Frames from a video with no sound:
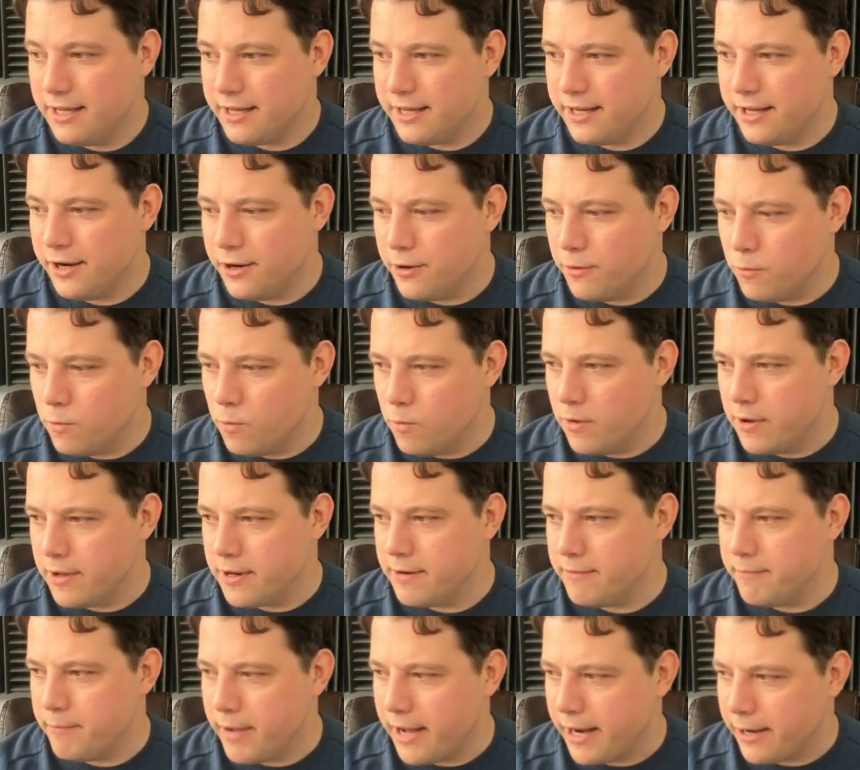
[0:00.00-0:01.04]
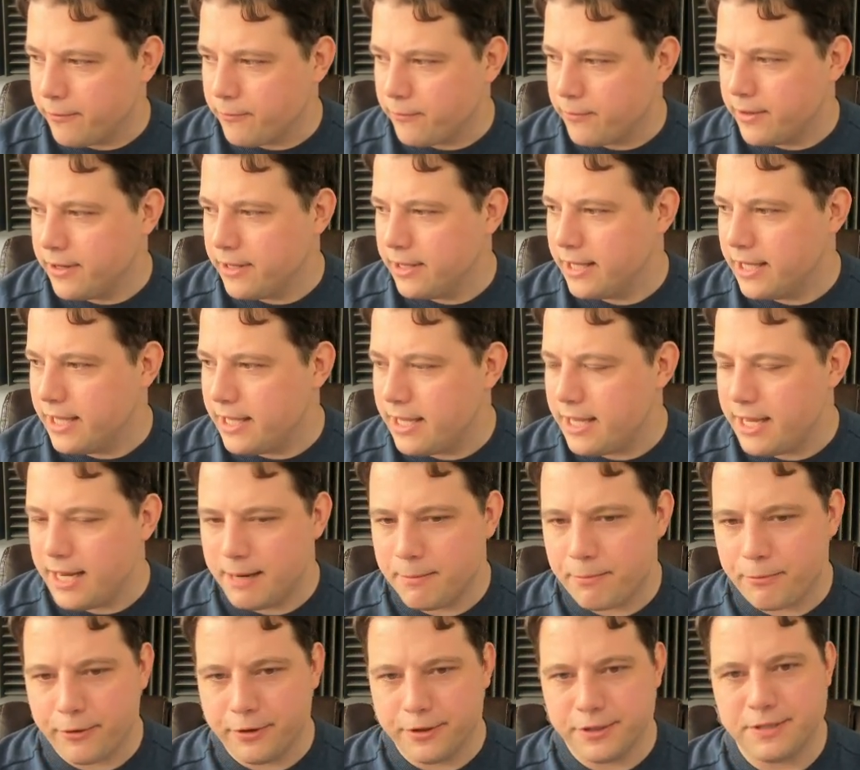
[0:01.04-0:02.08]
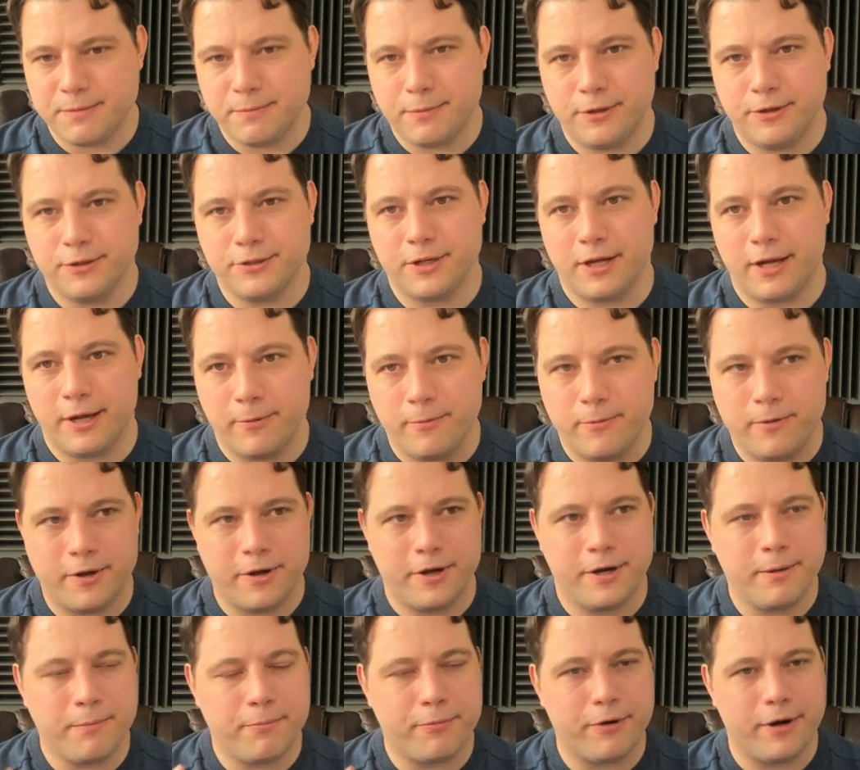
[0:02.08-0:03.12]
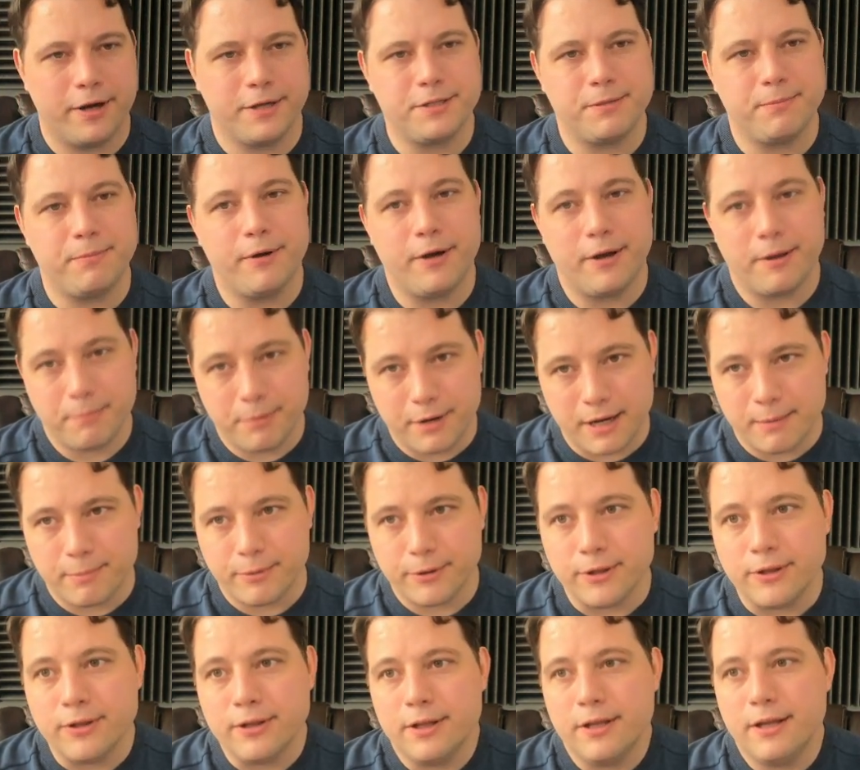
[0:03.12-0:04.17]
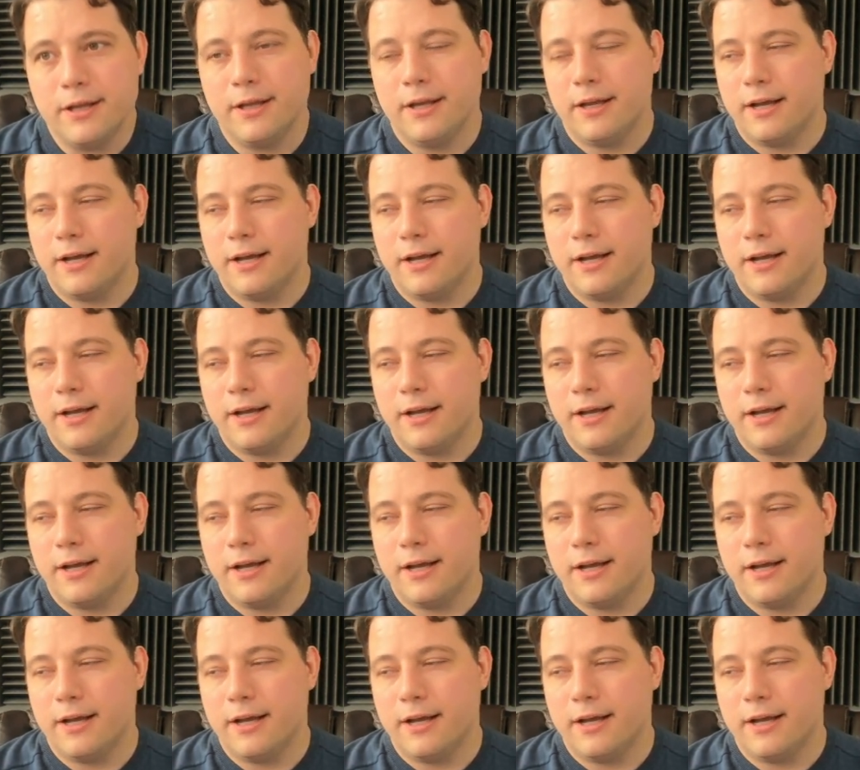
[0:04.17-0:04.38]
one of my really key principles I want to impress upon people